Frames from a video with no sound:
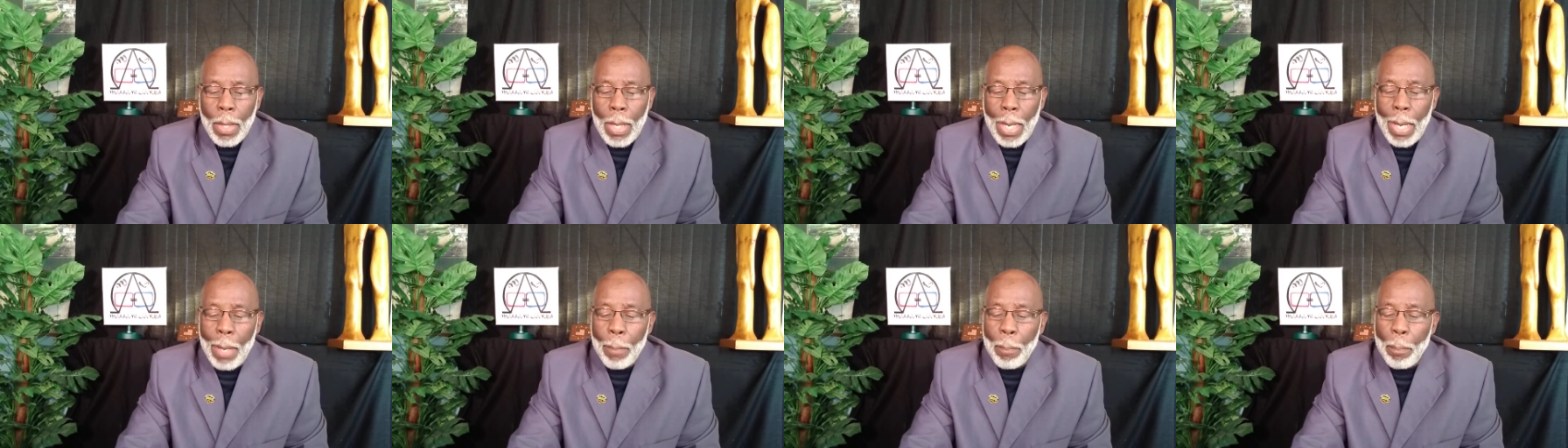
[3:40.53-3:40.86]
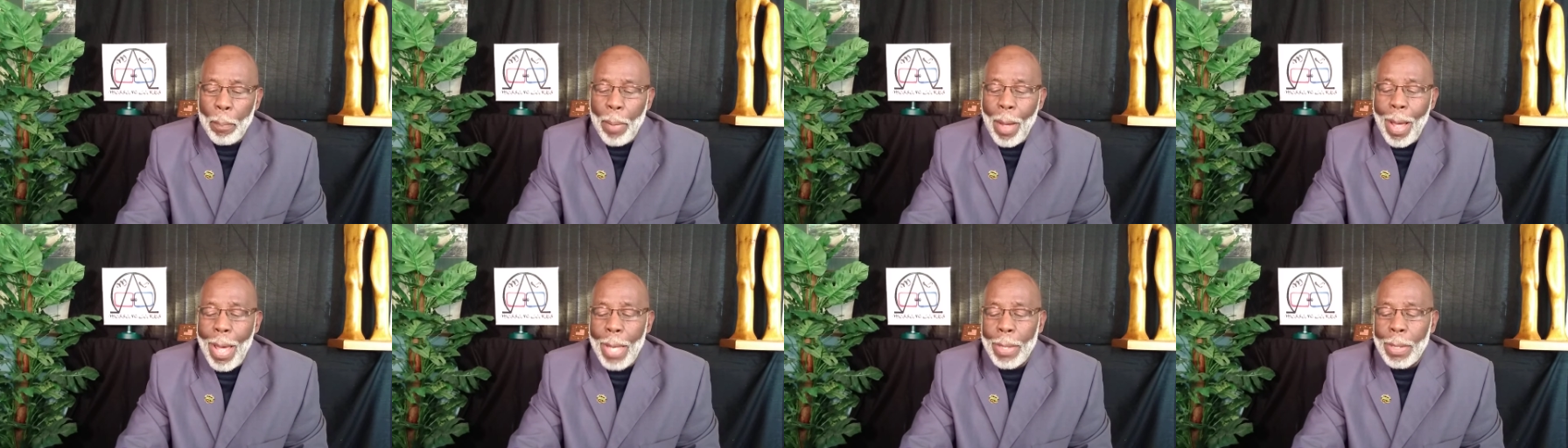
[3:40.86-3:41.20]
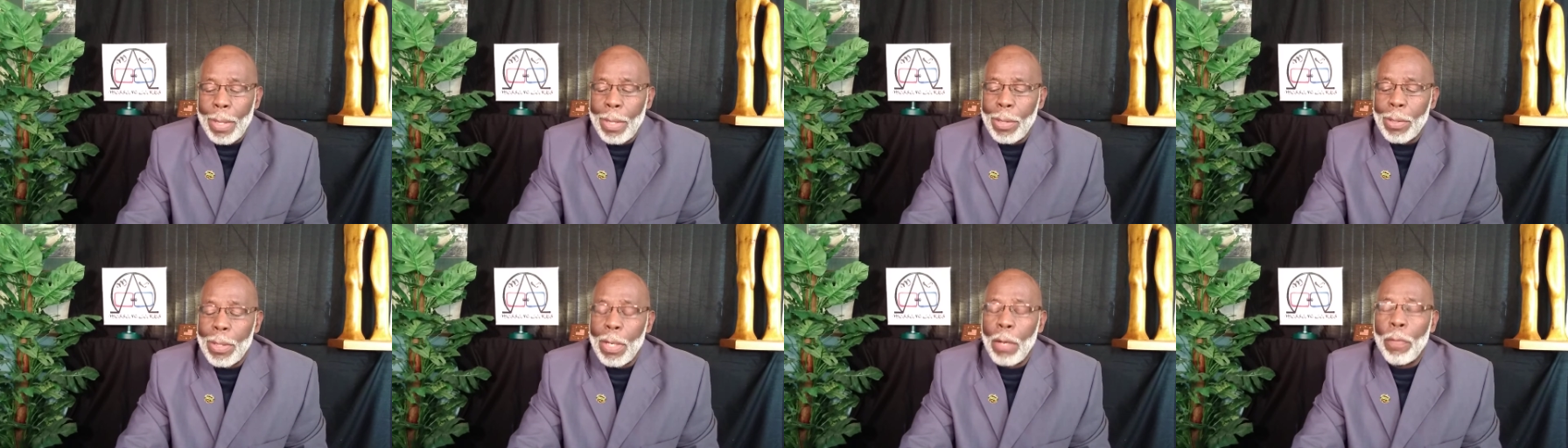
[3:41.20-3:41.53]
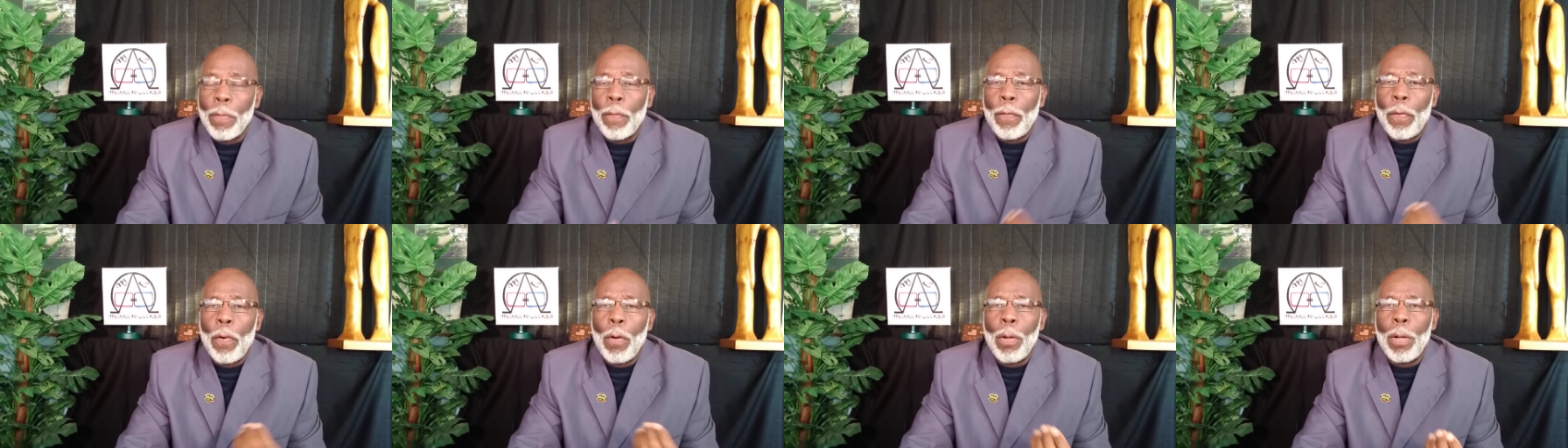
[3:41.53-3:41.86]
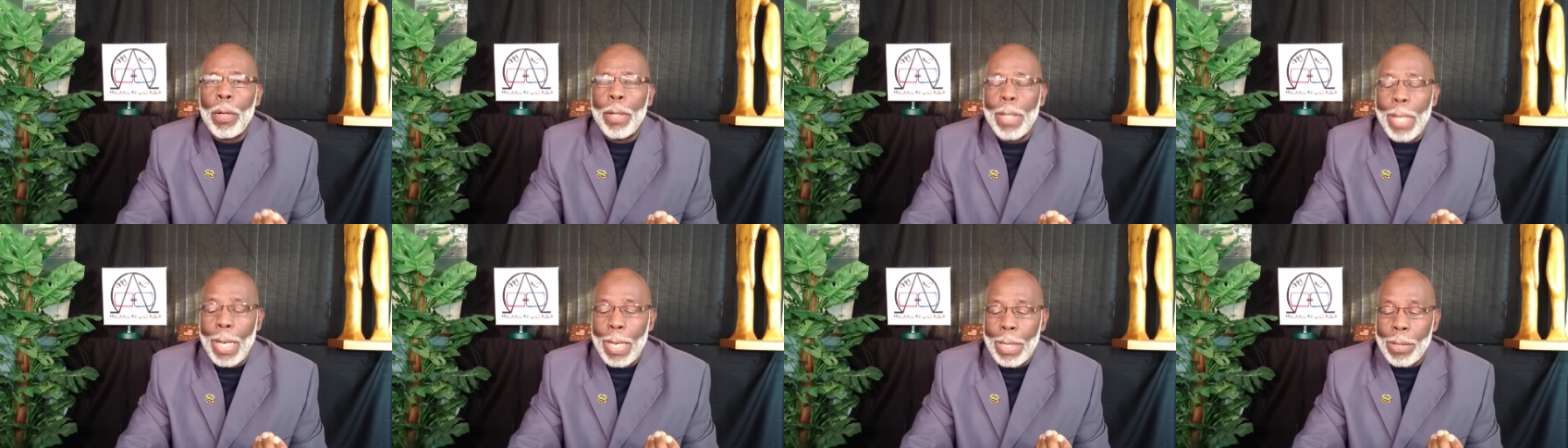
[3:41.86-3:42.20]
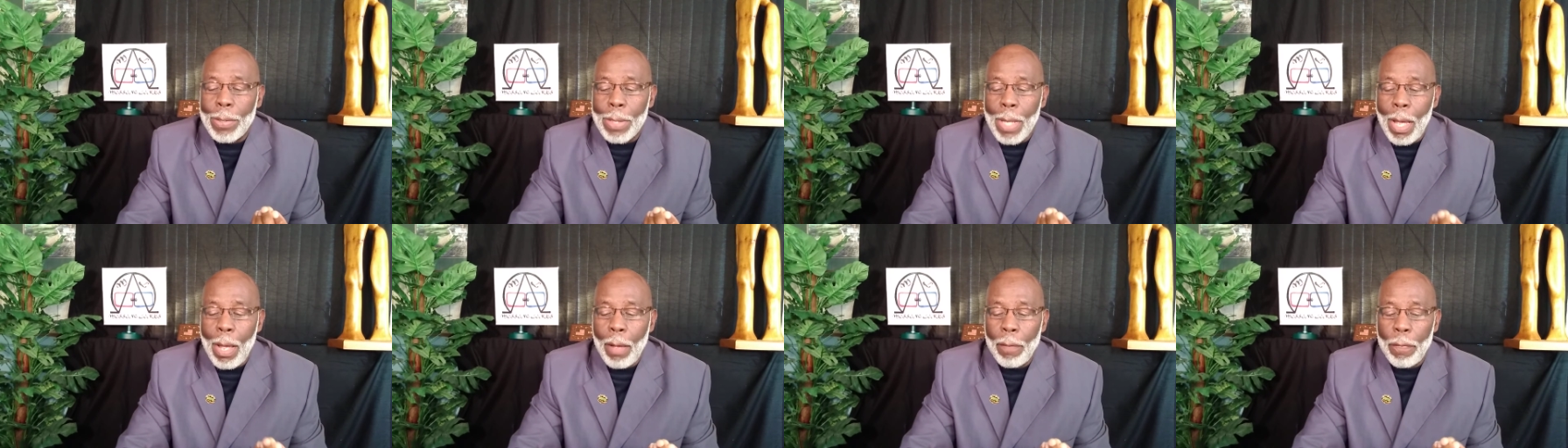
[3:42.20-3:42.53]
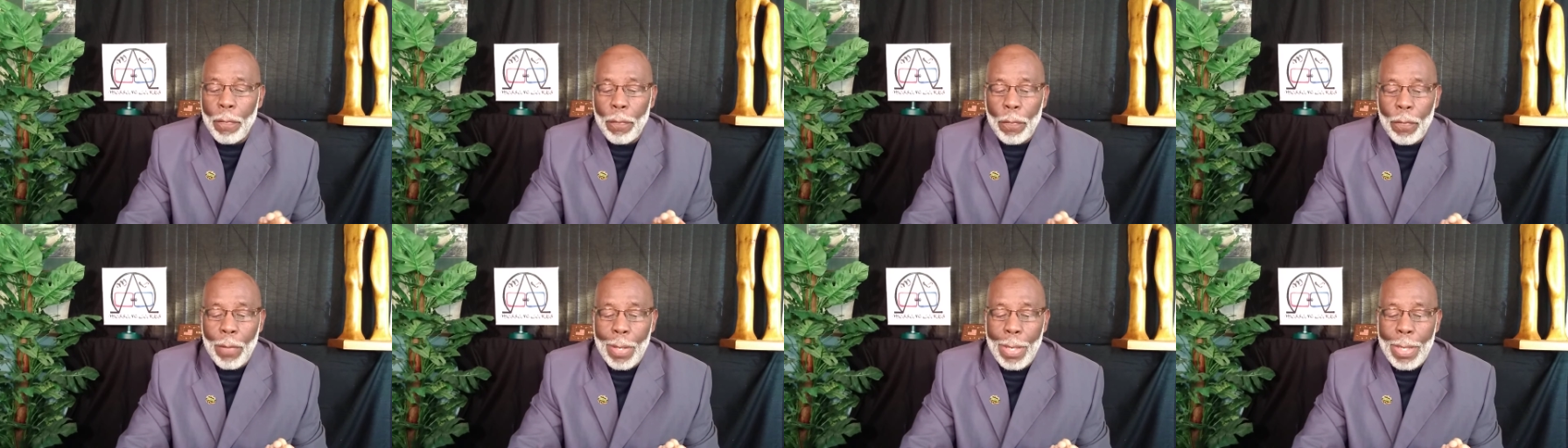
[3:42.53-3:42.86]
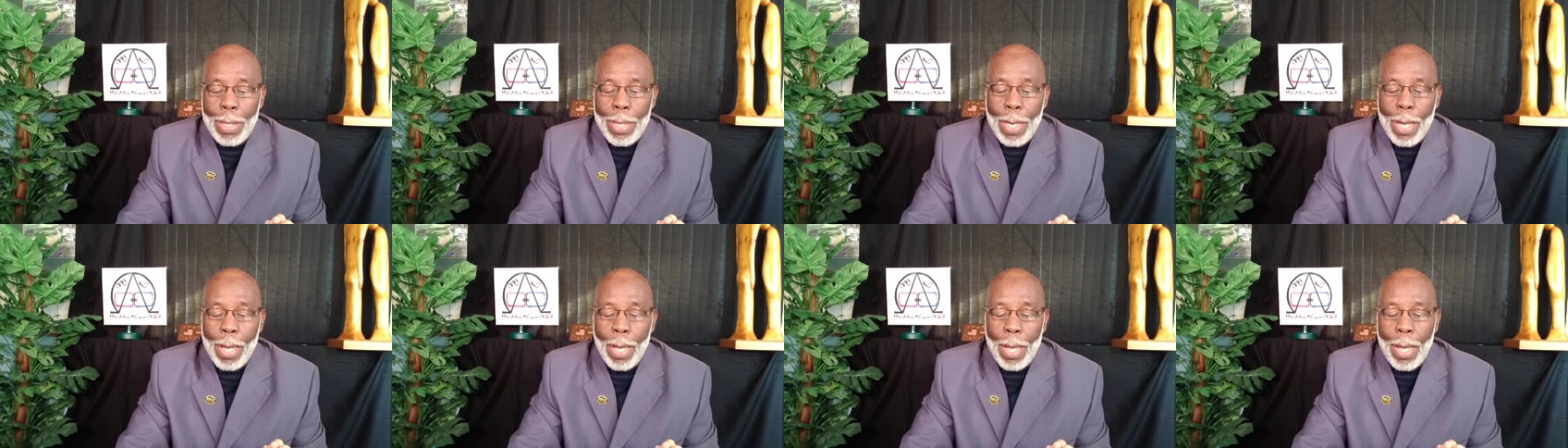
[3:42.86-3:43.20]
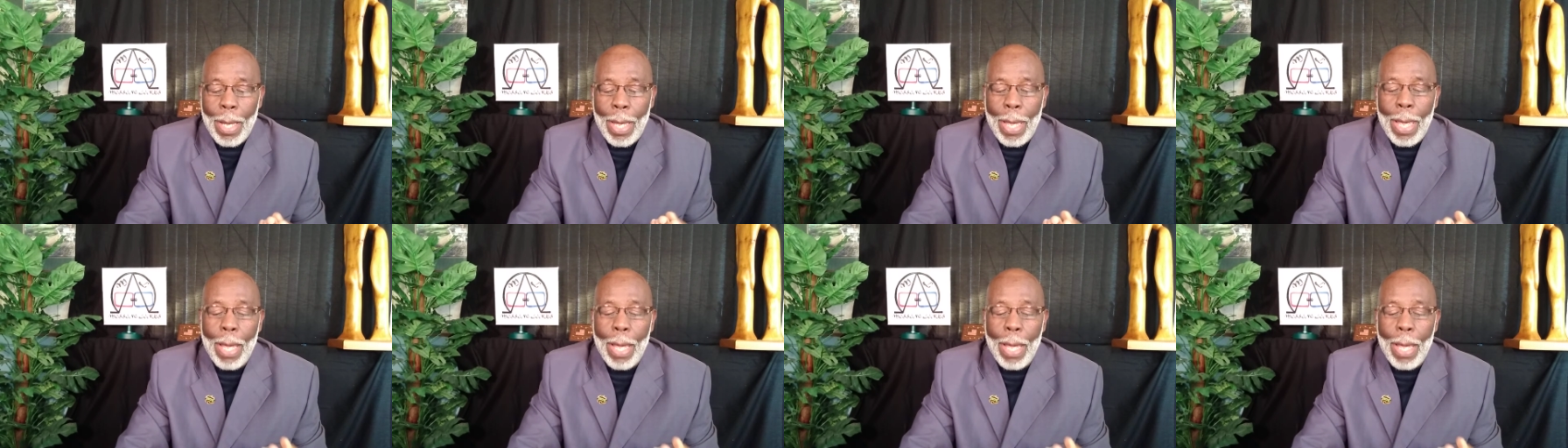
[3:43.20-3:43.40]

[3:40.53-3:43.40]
embodies the fullness of philia,